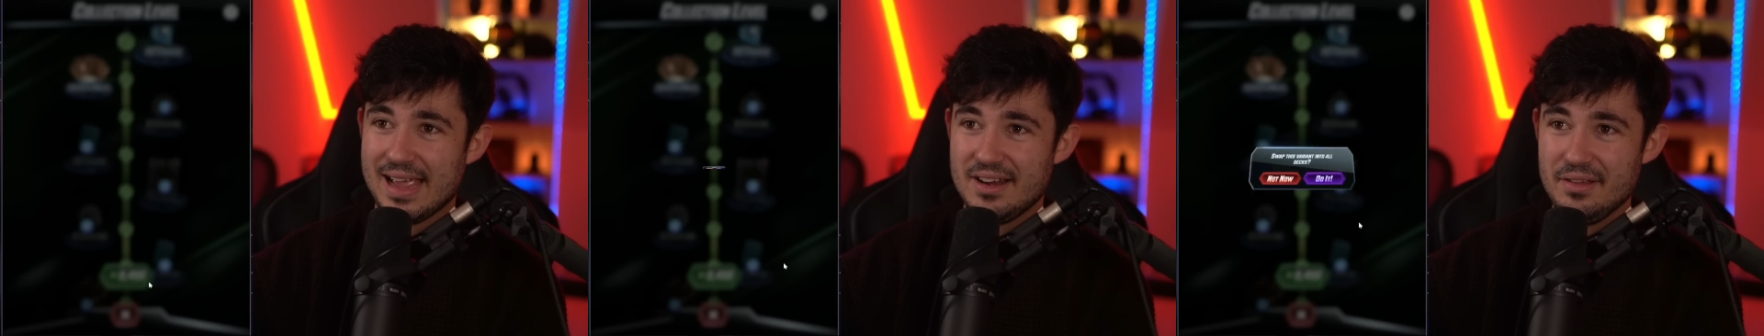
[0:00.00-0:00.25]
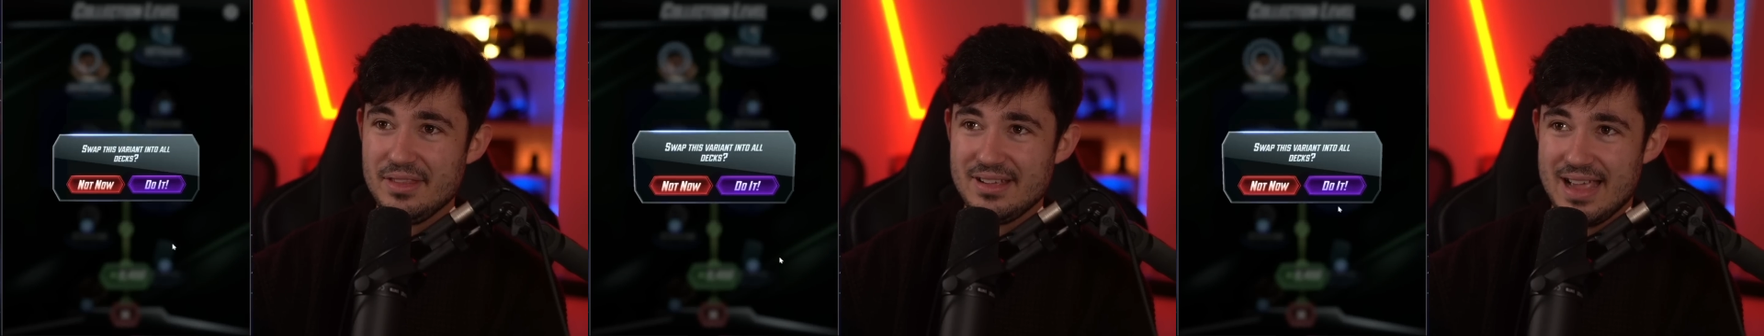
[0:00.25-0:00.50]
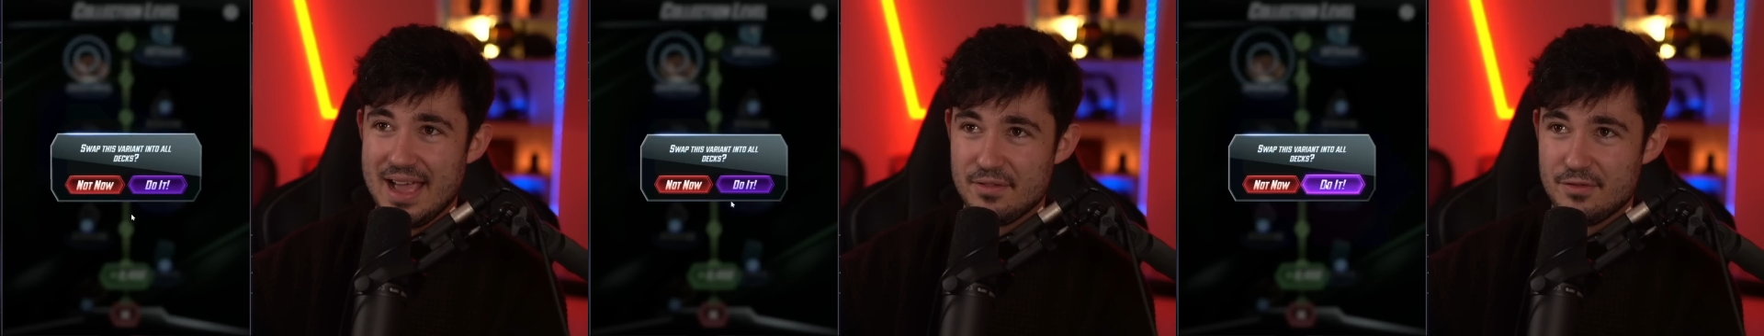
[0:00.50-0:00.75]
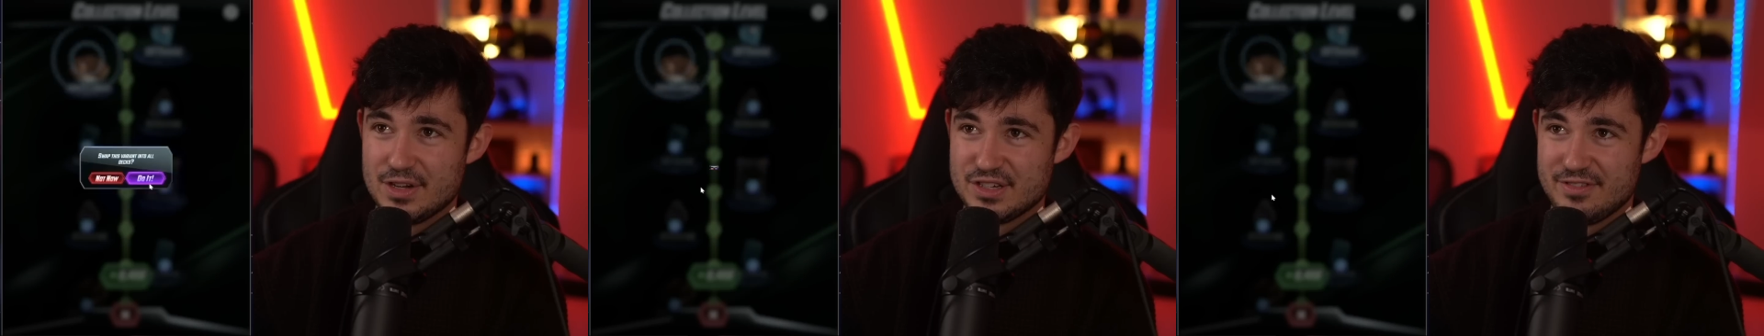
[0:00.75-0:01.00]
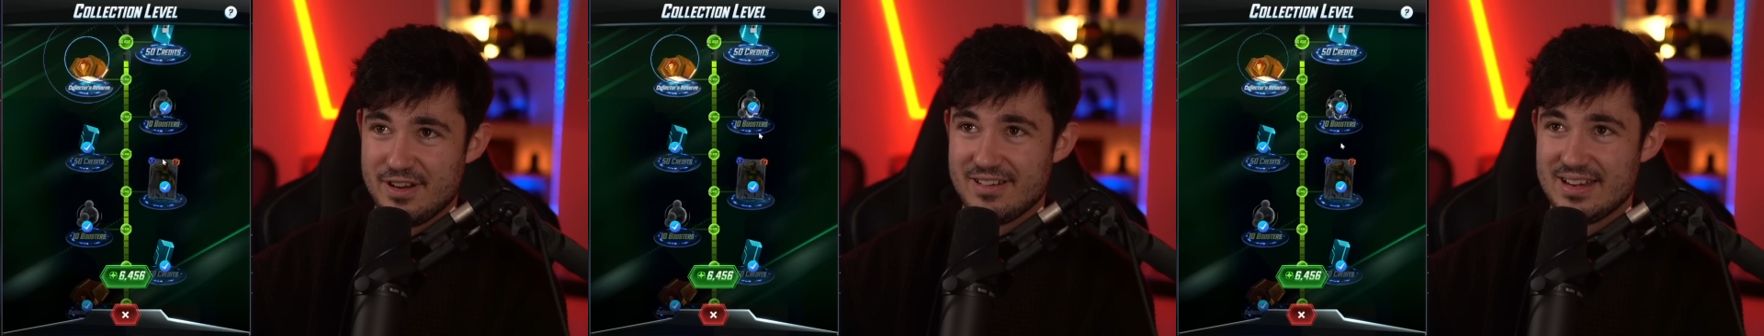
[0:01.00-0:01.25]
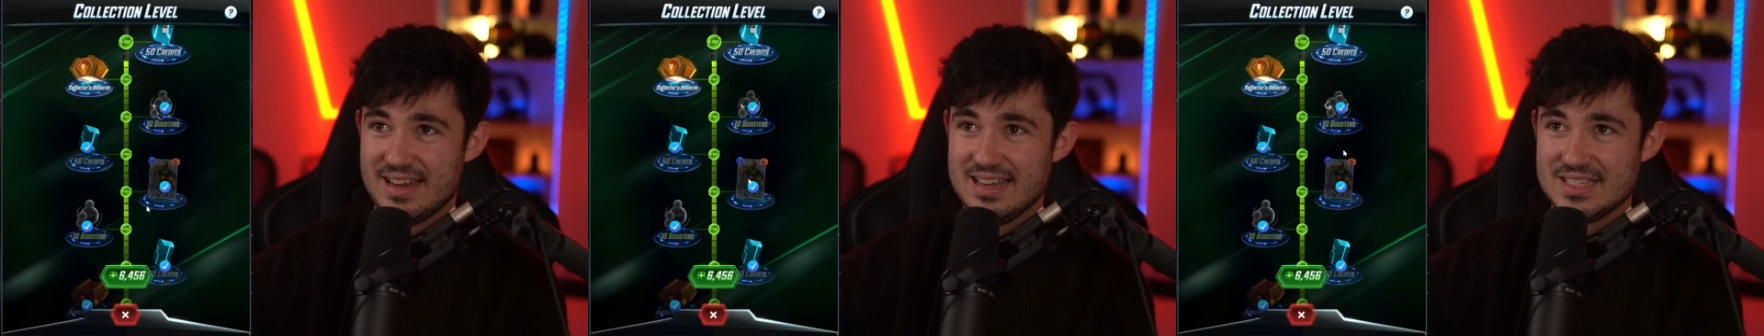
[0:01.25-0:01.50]
I don't think I have a Vision
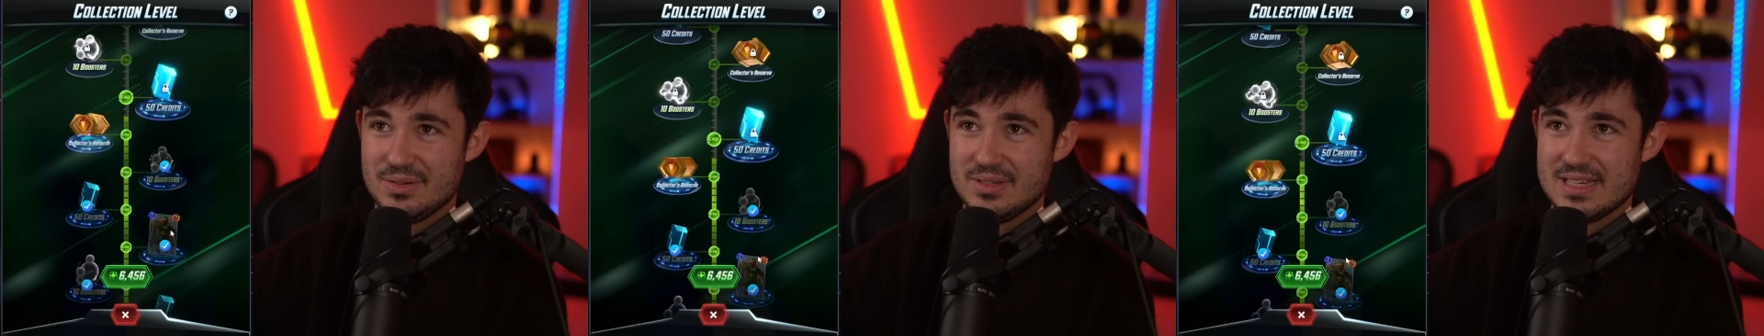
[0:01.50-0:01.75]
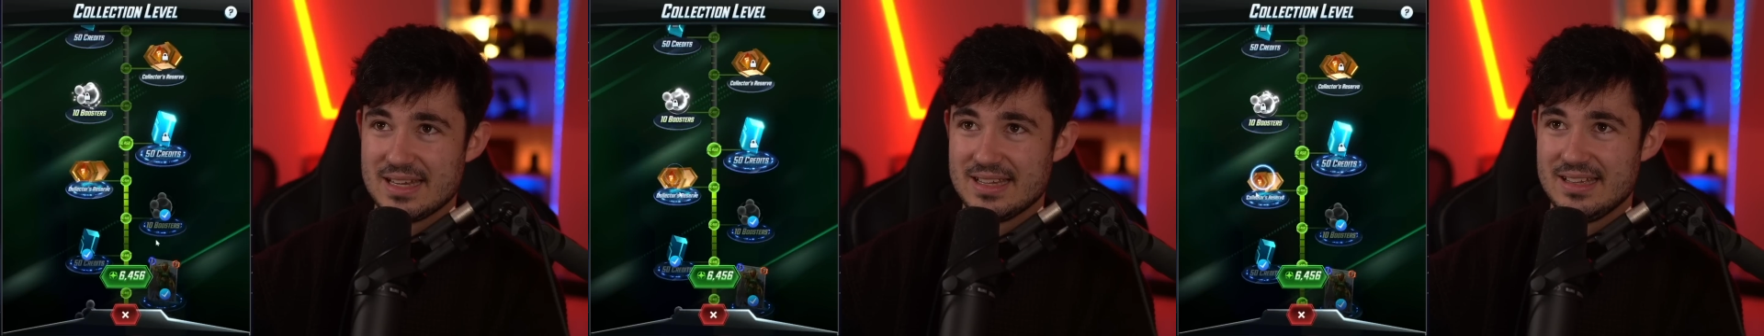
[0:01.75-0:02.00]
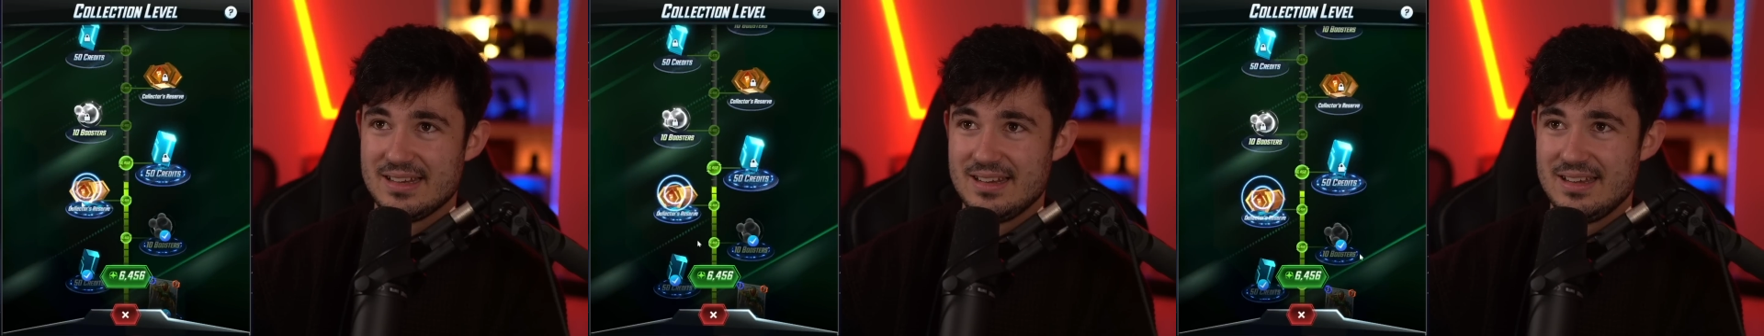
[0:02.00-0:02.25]
variant yet, so I'll take it.